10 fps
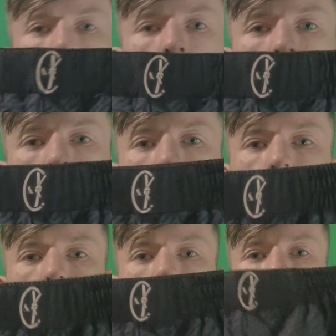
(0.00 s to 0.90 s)
Hybrid
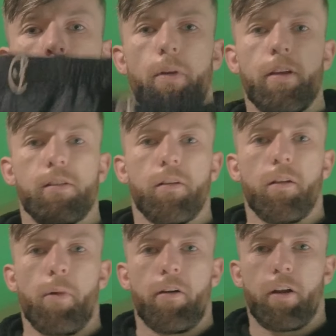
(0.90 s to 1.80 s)
shorts based on the
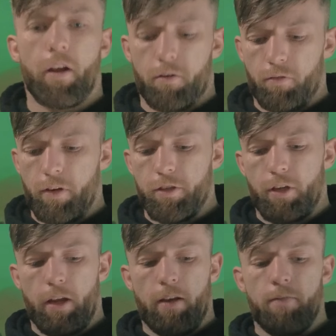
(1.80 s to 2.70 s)
Americano range
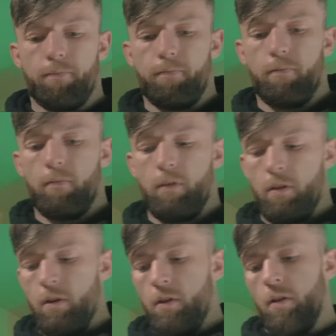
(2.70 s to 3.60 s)
again
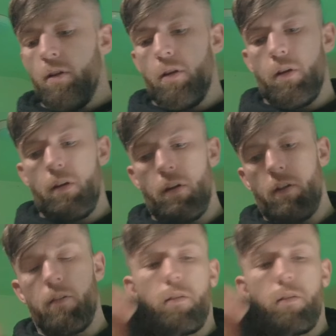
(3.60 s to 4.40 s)
and